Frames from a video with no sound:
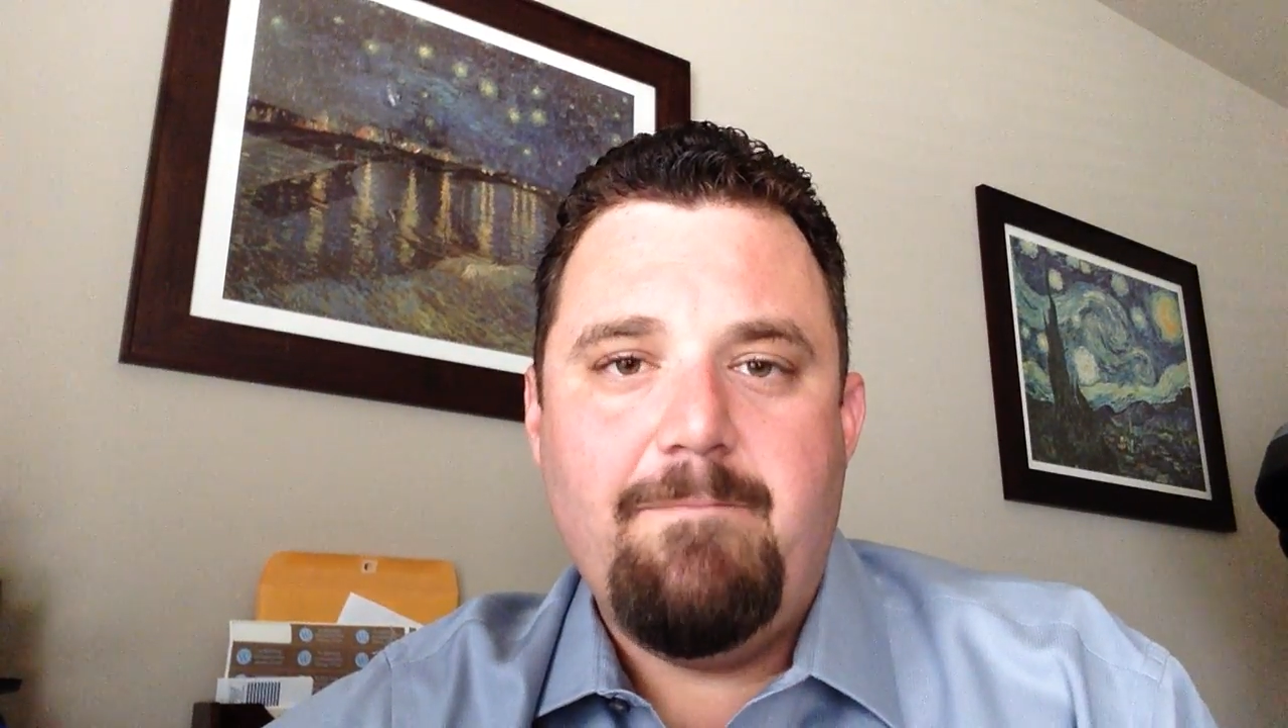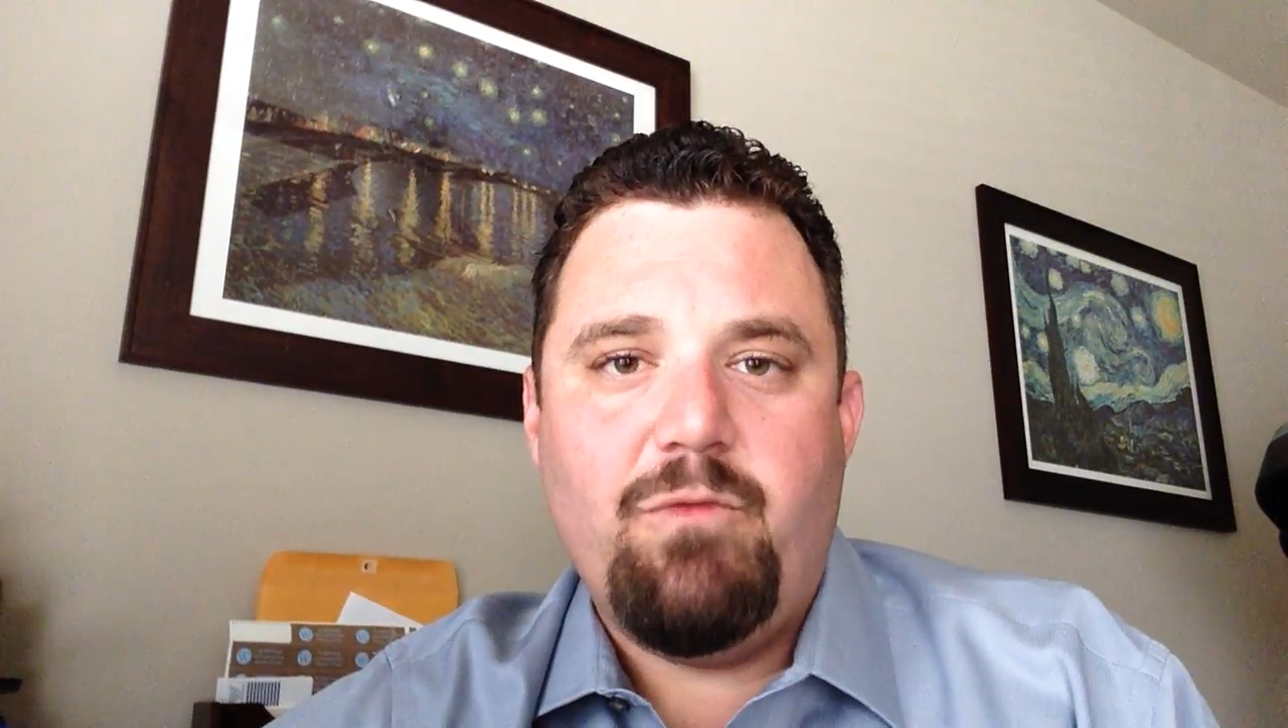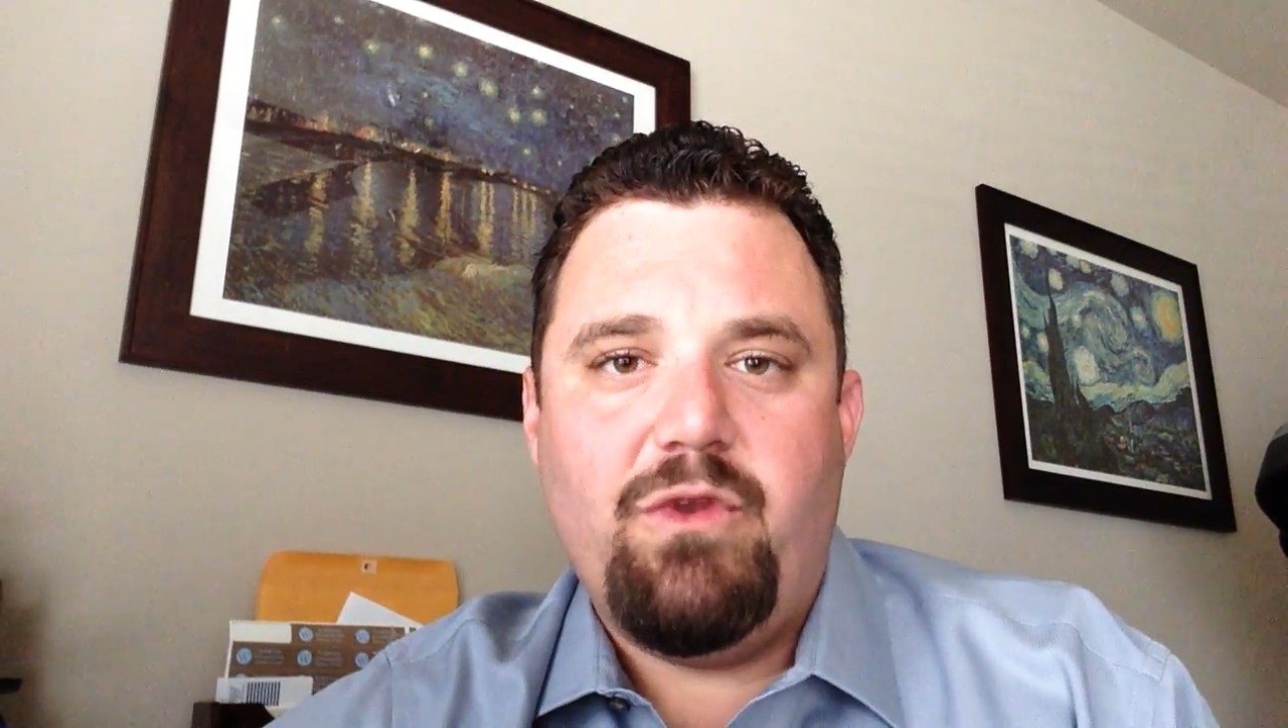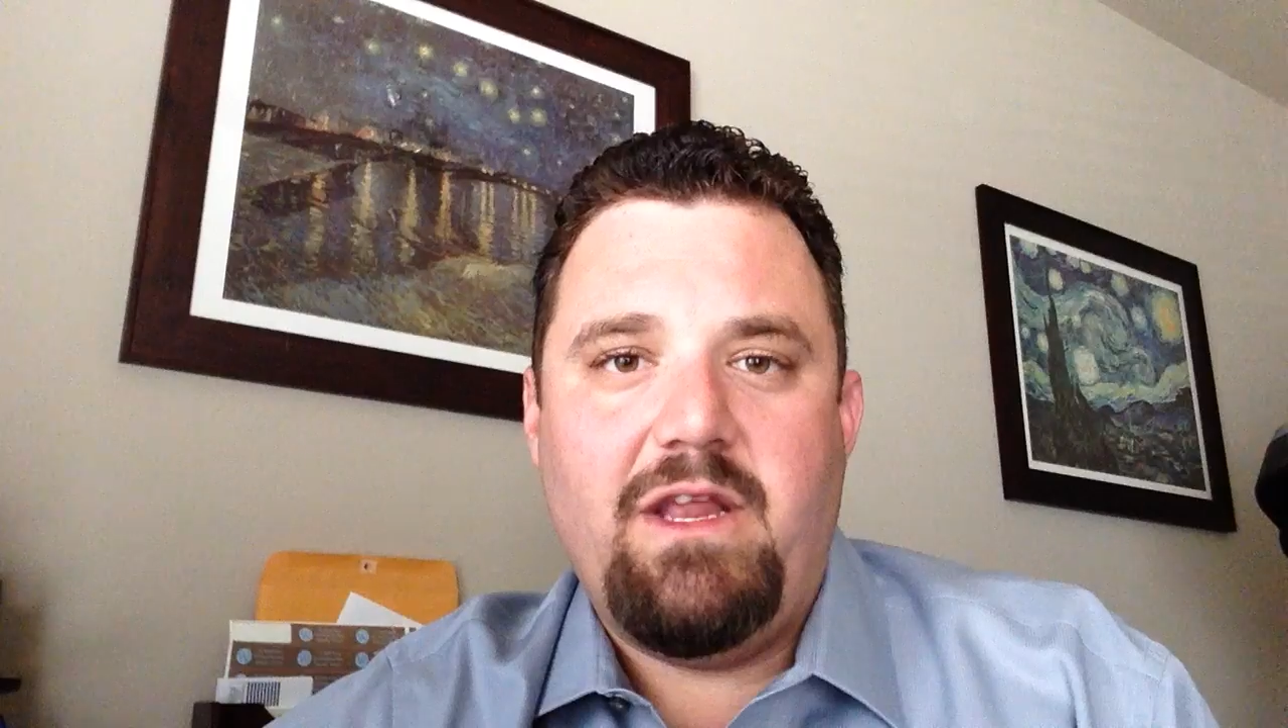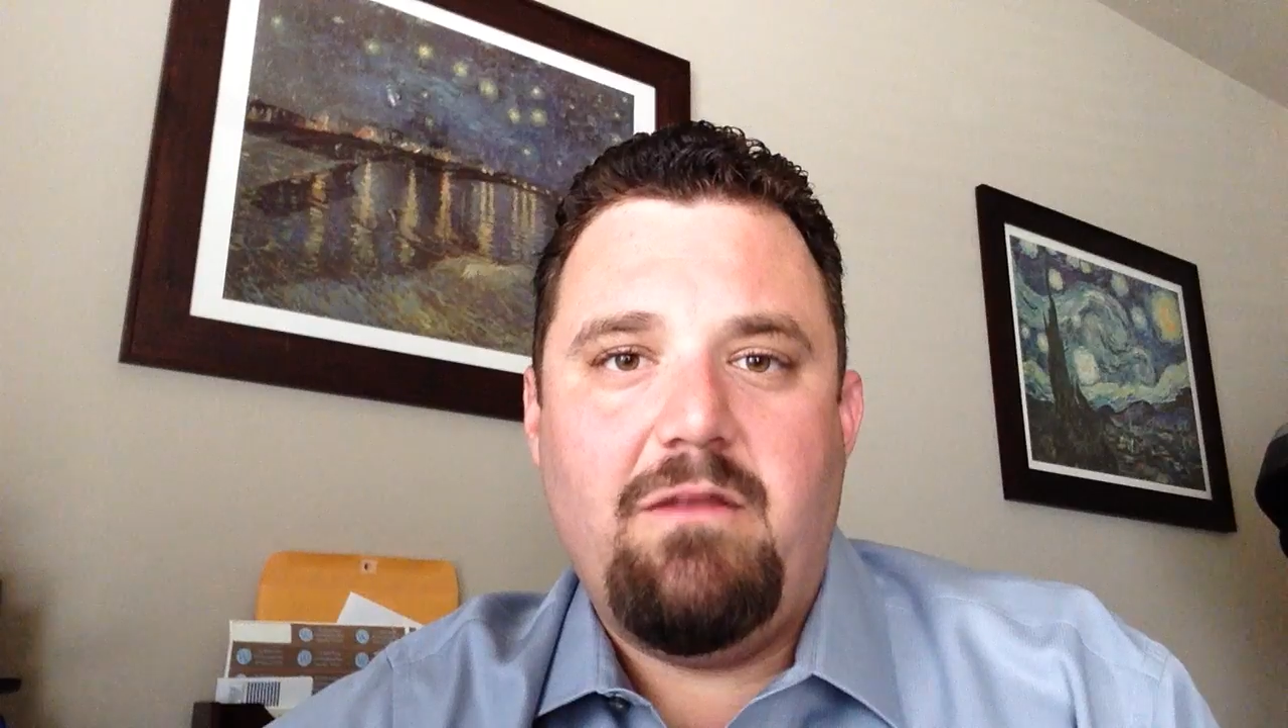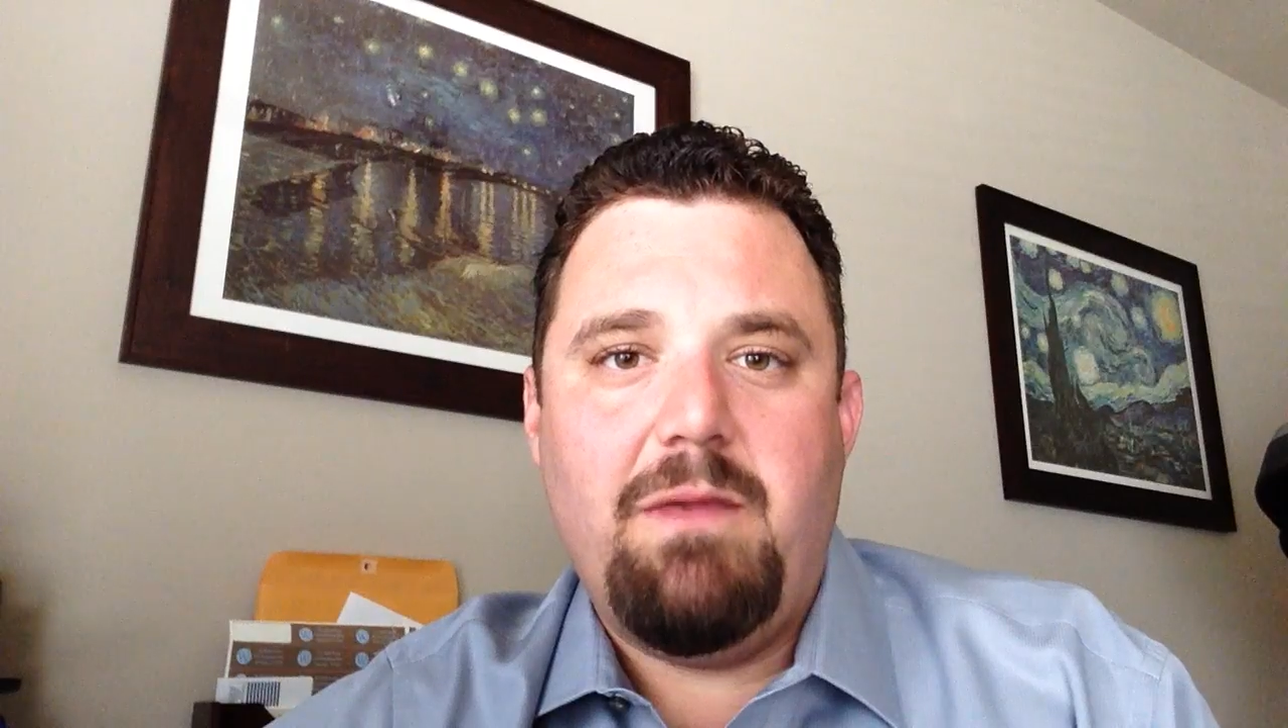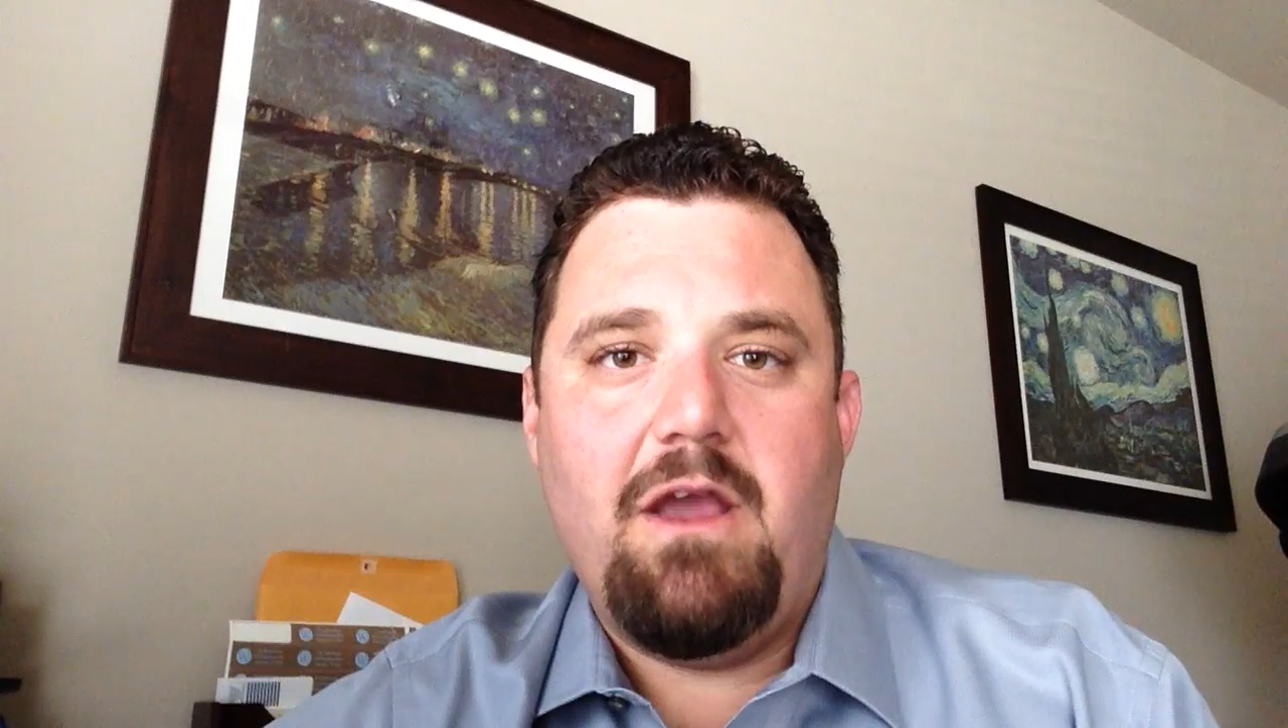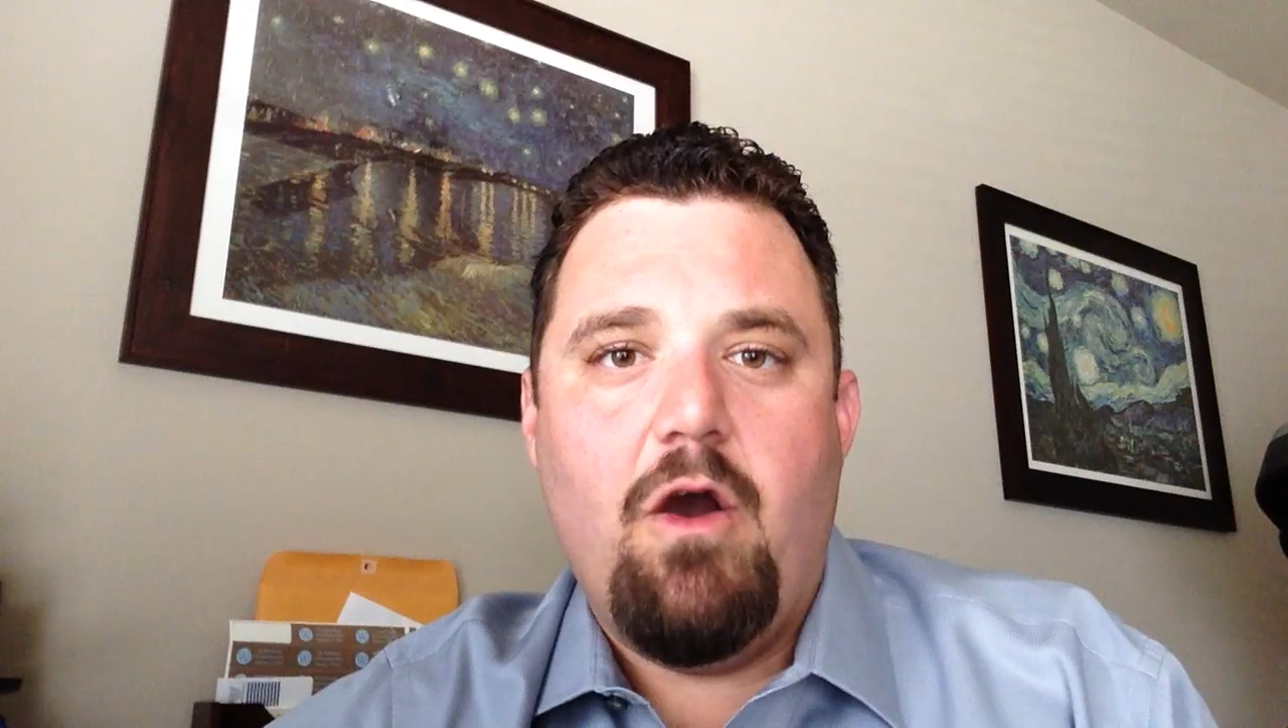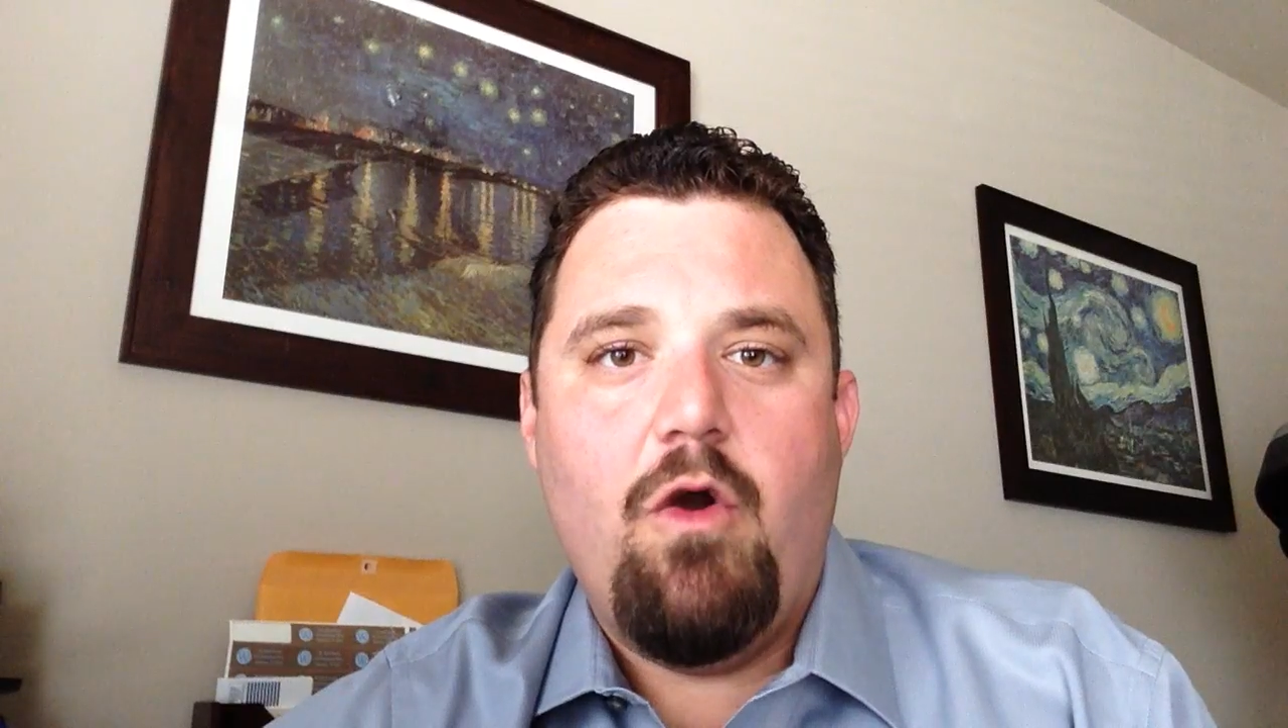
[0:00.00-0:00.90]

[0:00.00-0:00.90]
You need to be